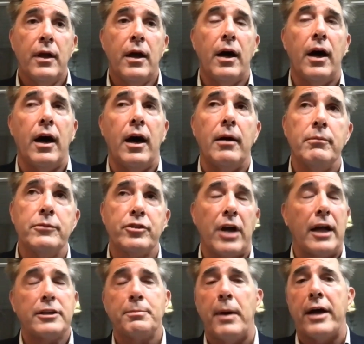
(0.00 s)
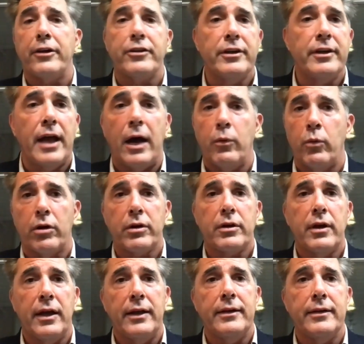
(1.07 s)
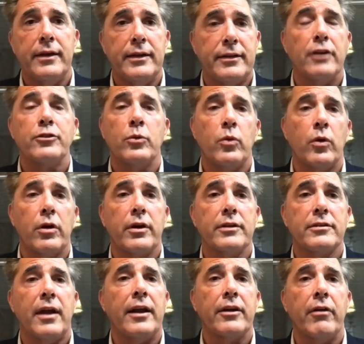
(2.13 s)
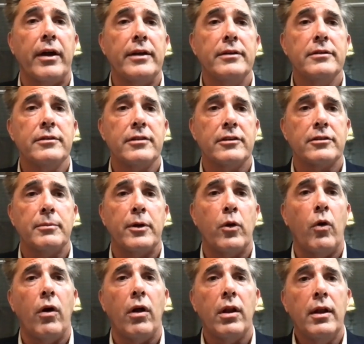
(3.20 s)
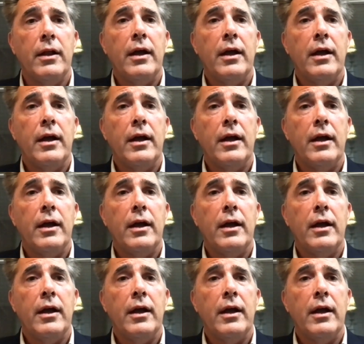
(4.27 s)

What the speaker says: ShotSpotter did not work, and it doesn't work. It's not a great system at all.